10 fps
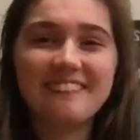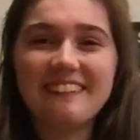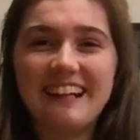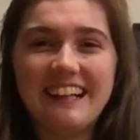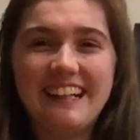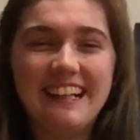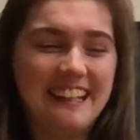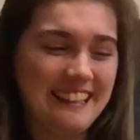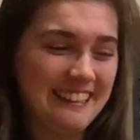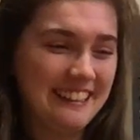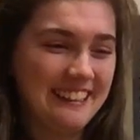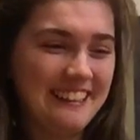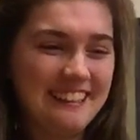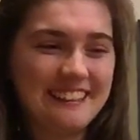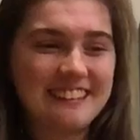Well,
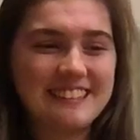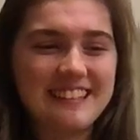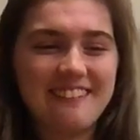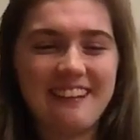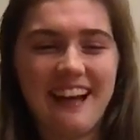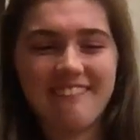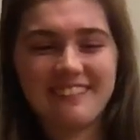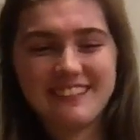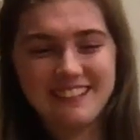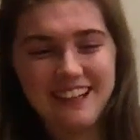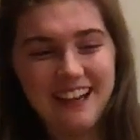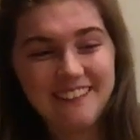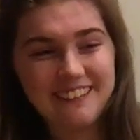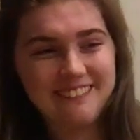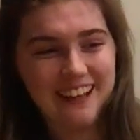you can see what happens when I
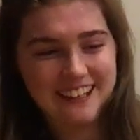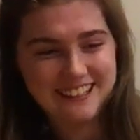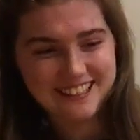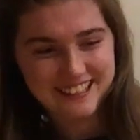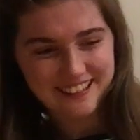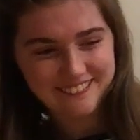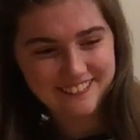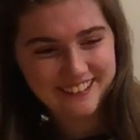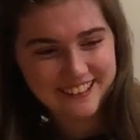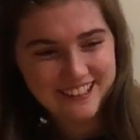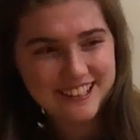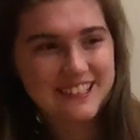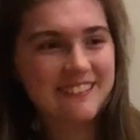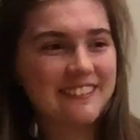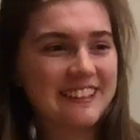repackage stuff.
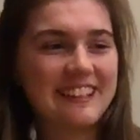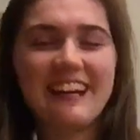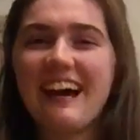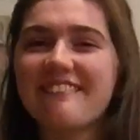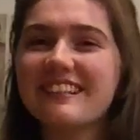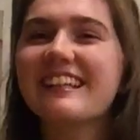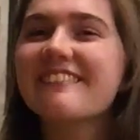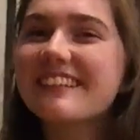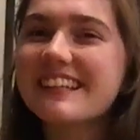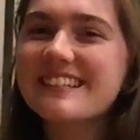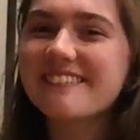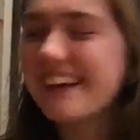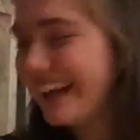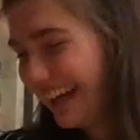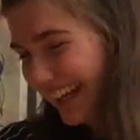So we're gonna have to leave it this way.